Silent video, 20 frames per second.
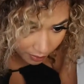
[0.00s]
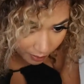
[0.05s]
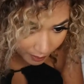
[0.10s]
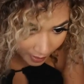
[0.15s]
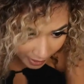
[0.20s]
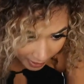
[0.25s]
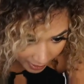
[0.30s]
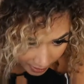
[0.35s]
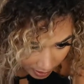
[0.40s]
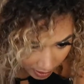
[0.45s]
of
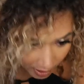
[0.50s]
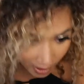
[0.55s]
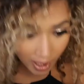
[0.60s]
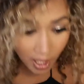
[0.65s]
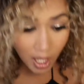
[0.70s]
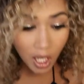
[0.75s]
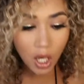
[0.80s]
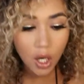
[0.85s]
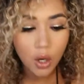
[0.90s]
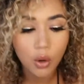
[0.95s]
mine?
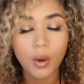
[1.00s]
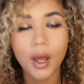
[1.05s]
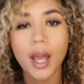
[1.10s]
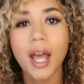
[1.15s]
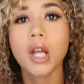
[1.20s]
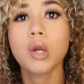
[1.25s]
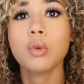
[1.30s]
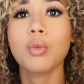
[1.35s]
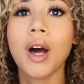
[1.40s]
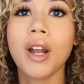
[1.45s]
Oh,
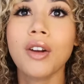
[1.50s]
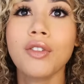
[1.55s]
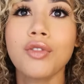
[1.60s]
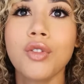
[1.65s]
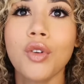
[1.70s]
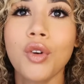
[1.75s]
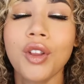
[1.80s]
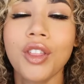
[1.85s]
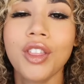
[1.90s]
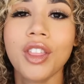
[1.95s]
and
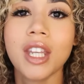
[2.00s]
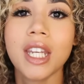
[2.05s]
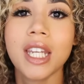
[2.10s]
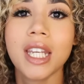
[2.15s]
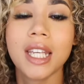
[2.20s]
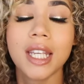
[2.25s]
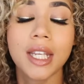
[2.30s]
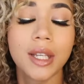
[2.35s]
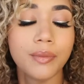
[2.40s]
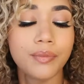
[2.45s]

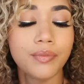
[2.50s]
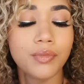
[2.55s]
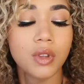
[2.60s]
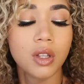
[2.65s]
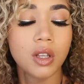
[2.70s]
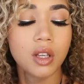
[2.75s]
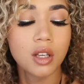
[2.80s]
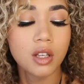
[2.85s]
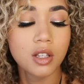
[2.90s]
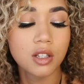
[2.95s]
143.
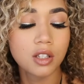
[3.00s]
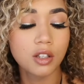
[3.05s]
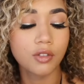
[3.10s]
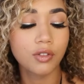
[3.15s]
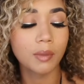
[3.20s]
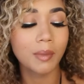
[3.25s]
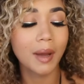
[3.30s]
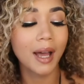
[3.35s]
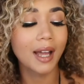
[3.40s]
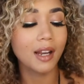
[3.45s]
So
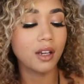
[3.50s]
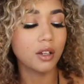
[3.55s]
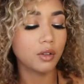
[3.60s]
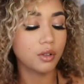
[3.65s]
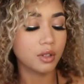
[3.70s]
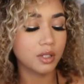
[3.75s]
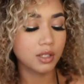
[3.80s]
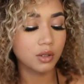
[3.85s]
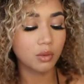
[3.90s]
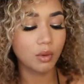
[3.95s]
from
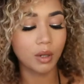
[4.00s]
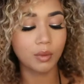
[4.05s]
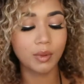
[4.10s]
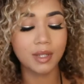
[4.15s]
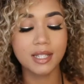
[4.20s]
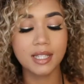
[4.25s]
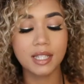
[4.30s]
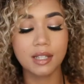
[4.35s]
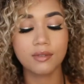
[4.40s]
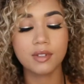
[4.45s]
Ailio it's the
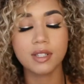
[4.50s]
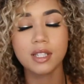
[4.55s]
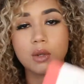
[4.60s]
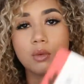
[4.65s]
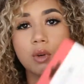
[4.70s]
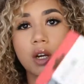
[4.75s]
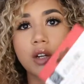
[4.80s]
117s and